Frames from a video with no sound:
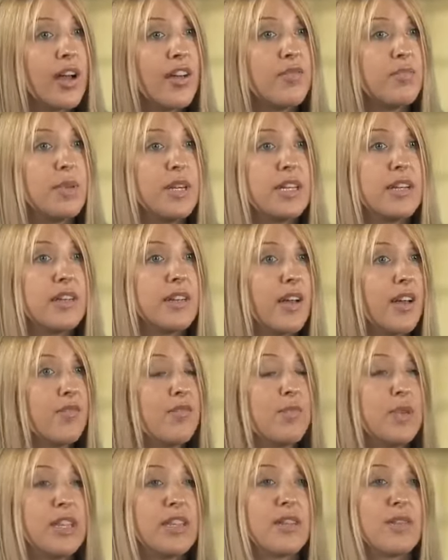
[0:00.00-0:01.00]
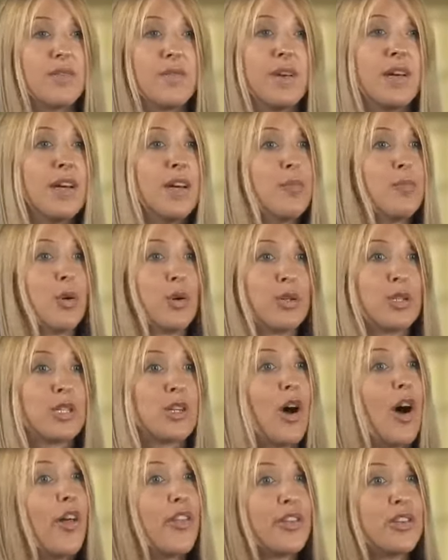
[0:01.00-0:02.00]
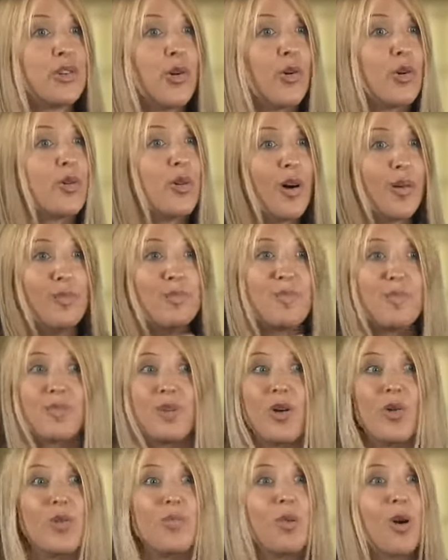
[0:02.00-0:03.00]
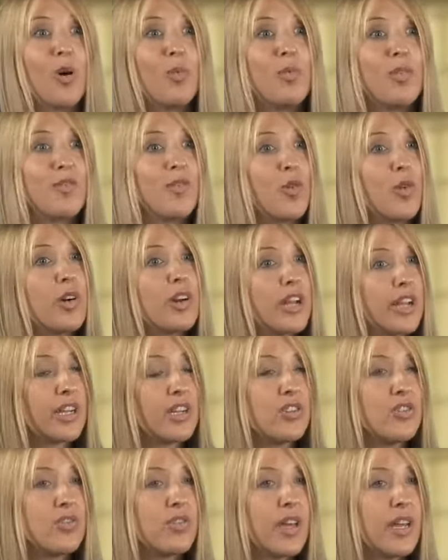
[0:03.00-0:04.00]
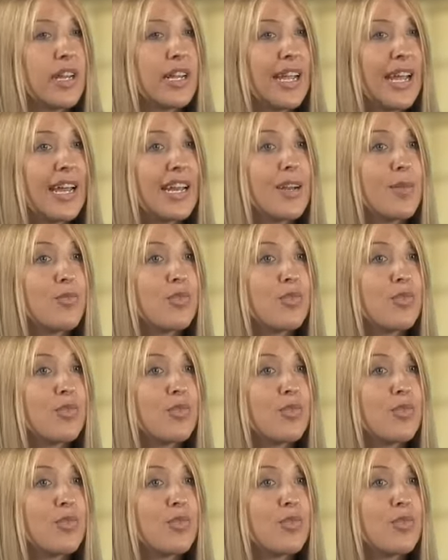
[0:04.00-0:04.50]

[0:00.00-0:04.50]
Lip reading: I've been the person on the totem pole before, can do that again.